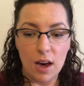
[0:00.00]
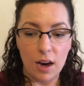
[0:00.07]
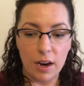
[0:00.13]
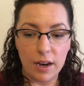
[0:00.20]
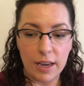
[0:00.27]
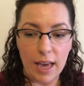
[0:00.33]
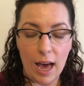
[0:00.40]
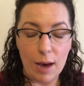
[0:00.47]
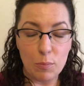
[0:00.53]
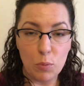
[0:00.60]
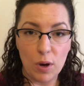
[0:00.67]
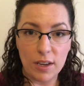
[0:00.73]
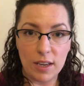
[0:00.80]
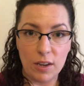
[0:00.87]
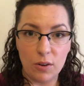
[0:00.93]
I am
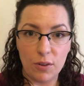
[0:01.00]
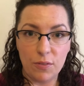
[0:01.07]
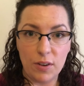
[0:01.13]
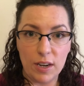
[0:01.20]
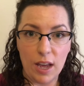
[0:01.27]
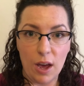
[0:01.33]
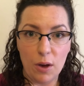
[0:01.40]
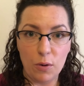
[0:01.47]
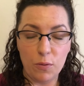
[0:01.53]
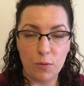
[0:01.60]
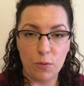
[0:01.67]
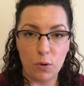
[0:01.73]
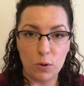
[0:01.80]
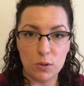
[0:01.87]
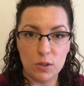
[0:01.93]
working on a video
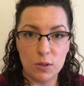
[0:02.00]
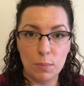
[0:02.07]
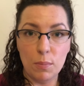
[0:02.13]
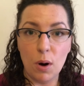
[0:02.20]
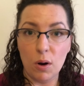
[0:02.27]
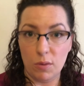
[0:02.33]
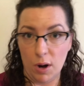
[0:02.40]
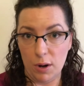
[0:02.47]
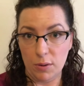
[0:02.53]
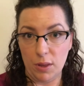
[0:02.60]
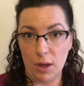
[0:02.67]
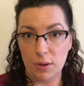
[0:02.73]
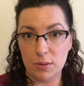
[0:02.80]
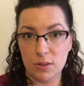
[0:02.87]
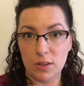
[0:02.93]
for tomorrow
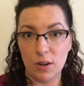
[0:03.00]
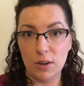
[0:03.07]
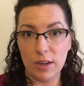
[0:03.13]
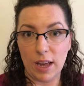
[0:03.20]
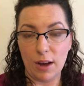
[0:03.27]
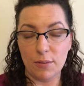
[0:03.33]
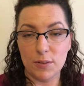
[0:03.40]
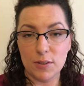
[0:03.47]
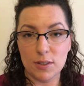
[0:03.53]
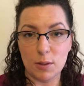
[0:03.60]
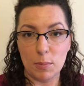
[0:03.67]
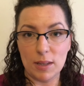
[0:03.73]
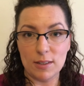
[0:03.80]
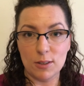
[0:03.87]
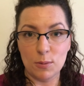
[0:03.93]
though, so look out for
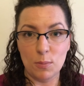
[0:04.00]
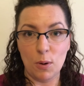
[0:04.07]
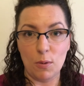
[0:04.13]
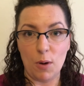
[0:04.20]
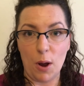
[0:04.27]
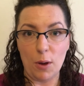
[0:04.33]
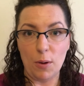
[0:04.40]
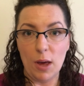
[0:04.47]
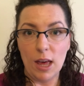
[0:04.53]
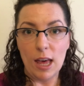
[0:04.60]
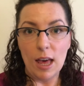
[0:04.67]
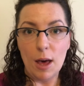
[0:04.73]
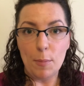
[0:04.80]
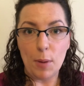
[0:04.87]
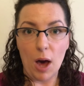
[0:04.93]
something tomorrow,
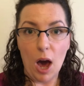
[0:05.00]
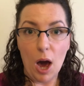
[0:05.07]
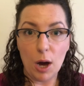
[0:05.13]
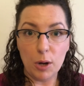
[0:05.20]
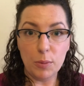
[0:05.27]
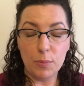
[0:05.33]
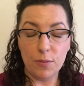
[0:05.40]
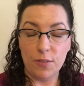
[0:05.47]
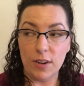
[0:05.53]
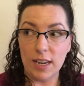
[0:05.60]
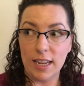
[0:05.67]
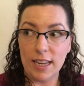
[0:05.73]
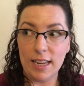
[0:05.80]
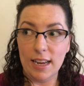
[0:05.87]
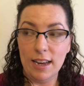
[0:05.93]
but
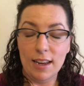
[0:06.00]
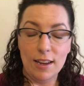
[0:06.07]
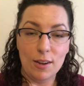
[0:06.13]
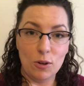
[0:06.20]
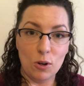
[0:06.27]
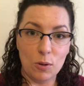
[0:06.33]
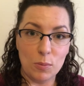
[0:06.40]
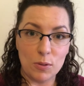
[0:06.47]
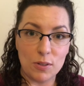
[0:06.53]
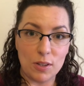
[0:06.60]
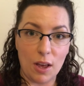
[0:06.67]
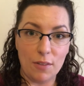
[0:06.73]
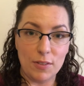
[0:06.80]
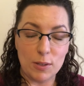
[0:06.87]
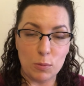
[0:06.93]
hopefully normal
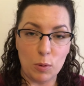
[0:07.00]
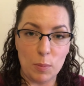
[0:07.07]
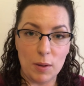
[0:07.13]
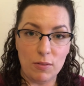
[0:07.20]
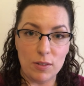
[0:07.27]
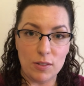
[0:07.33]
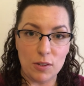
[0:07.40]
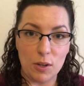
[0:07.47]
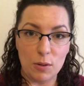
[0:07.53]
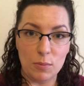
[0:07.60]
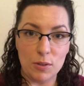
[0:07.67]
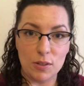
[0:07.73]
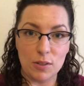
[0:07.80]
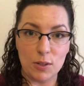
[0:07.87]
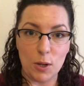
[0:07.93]
service will be
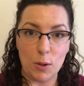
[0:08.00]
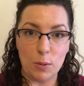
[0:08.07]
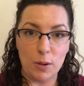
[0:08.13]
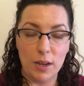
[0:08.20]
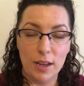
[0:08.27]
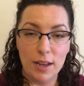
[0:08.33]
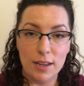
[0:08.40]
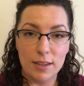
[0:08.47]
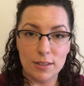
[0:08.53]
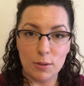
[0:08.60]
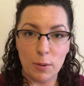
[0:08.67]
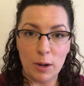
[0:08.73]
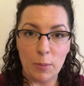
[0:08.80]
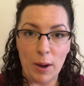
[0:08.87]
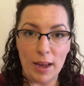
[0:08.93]
resumed soon.
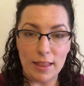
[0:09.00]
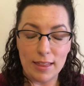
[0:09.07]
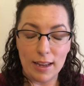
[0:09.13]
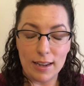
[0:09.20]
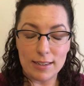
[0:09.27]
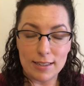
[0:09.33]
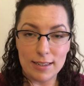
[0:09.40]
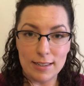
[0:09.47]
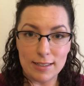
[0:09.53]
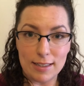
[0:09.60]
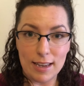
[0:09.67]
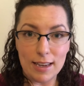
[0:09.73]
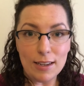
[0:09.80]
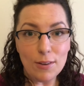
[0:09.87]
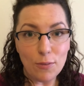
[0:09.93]
So anyway, that is
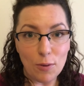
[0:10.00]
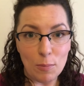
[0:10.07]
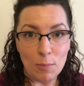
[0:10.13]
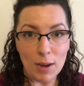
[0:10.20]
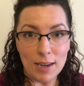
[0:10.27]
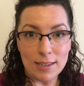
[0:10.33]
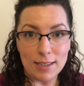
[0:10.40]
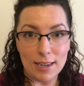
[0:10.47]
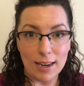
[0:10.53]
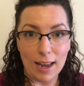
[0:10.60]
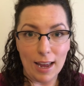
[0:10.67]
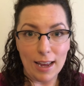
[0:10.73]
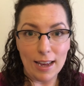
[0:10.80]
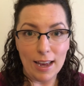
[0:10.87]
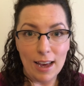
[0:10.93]
it from me
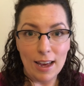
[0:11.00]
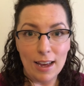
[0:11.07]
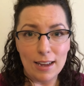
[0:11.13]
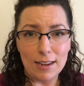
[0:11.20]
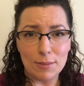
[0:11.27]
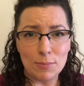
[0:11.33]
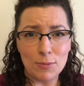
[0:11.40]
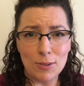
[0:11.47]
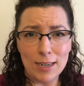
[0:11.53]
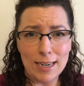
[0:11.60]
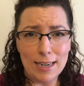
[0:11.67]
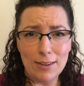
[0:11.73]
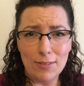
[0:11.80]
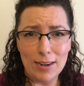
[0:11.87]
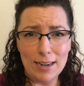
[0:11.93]
today. I'm
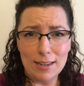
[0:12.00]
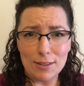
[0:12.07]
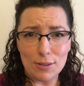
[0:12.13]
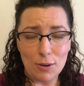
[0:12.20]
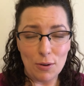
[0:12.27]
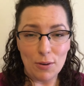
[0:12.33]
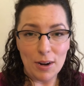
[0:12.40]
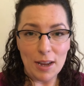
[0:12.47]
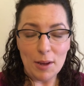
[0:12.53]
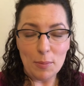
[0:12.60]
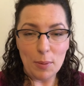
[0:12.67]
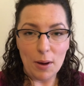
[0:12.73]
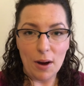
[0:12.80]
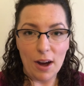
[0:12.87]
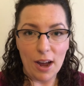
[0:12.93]
really, really sorry,
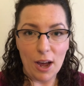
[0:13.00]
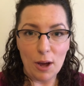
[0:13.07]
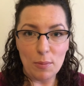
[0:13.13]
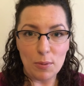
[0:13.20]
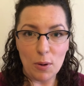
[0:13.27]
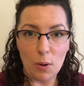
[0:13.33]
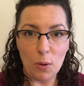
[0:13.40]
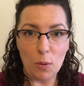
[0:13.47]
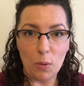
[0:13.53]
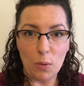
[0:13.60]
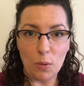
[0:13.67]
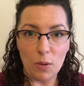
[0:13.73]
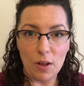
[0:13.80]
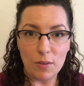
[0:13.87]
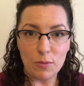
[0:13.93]
but I hope you're
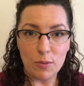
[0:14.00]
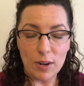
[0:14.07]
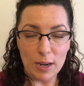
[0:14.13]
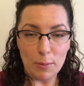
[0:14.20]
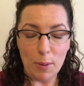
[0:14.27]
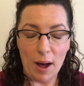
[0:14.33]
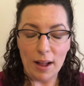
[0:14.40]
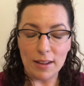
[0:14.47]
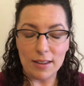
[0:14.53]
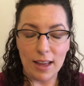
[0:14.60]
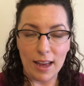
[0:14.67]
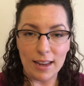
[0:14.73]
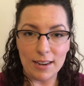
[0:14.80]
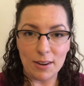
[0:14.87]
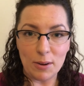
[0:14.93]
all really well,
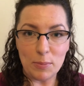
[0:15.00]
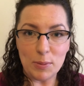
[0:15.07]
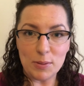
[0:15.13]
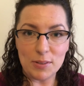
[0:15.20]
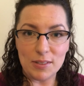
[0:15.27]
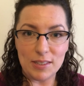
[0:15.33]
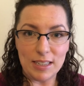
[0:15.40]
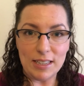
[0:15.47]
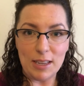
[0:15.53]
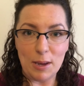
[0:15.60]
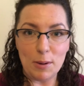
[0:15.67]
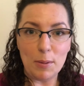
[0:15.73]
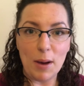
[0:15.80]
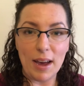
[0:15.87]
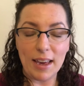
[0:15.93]
and I will see
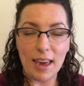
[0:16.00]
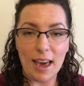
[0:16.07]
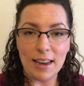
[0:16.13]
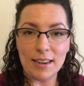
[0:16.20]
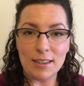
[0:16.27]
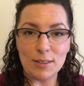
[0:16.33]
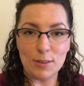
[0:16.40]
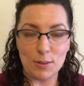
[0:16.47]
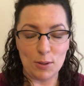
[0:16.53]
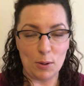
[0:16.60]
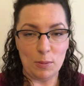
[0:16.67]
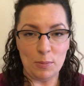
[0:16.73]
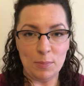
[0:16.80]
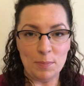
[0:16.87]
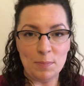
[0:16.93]
you again
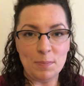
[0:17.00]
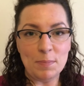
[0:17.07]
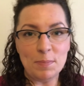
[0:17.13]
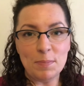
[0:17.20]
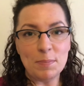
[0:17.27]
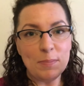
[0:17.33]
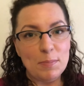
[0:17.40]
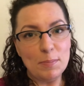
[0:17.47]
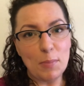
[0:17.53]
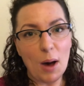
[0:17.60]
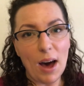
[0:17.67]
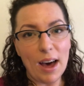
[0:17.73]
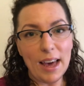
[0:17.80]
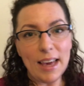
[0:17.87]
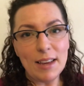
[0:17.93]
soon.
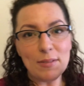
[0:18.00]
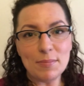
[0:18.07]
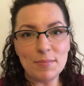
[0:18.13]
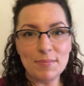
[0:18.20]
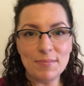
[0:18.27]
Bye.